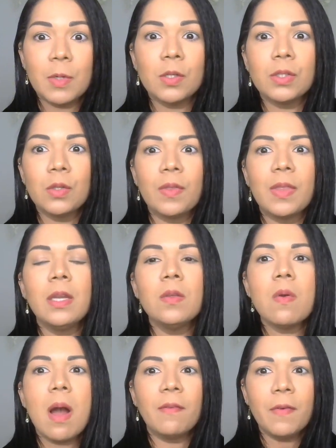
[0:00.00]
month. So then
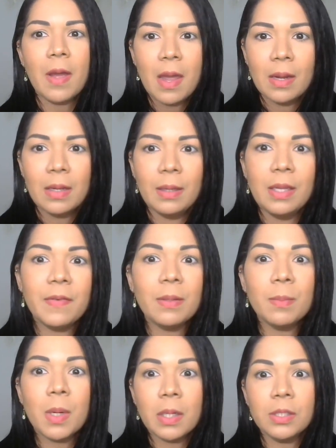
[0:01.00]
you have
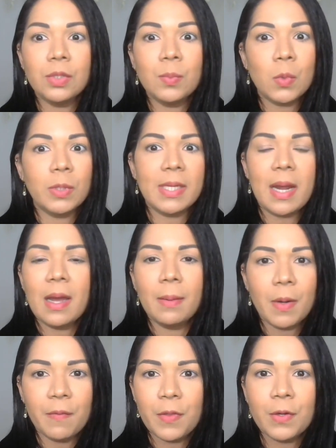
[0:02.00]
even much more
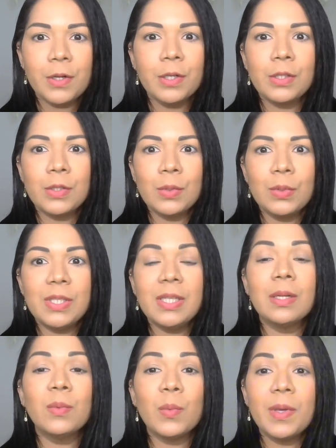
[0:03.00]
time over there to
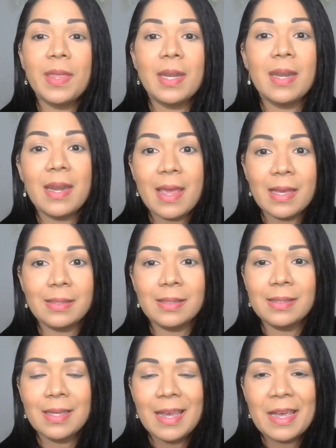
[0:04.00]
deal with the
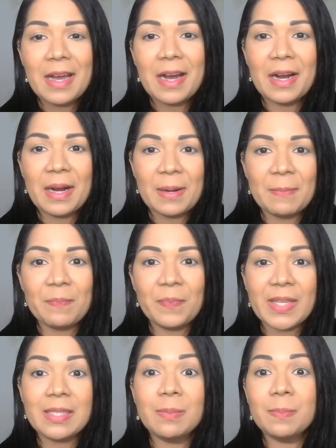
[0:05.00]
next um,